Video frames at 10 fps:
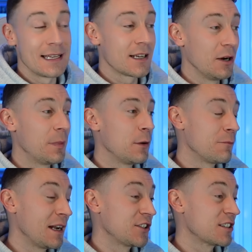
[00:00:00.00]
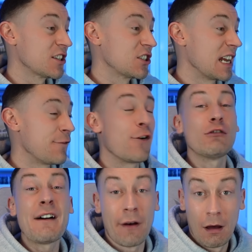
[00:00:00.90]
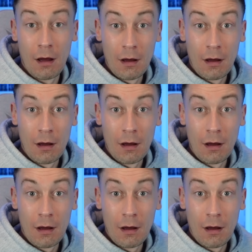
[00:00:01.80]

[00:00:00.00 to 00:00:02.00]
He's gonna be with Manchester City forever.